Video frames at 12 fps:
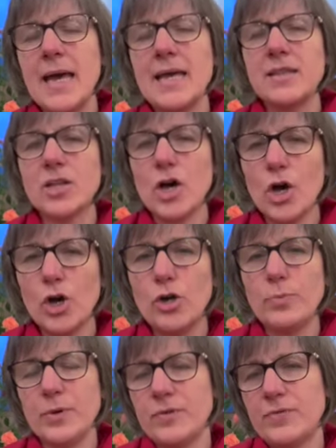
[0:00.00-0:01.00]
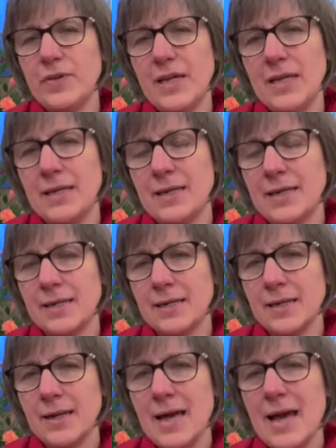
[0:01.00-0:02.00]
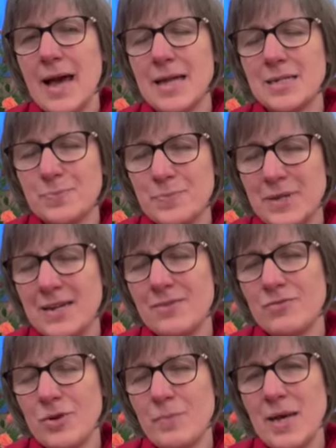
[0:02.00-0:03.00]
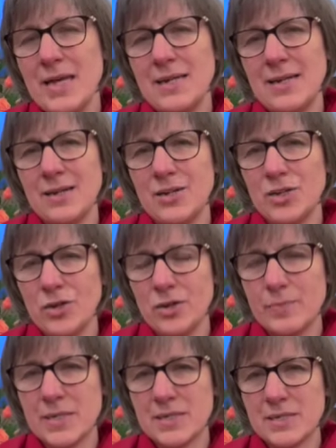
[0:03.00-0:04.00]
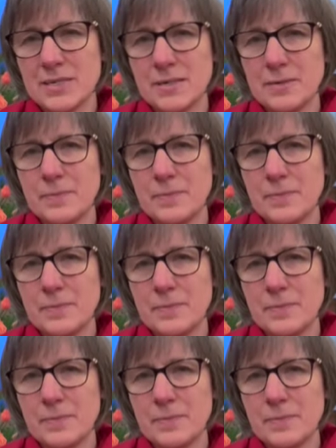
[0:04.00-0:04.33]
in the hope of healing and remaining anonymous.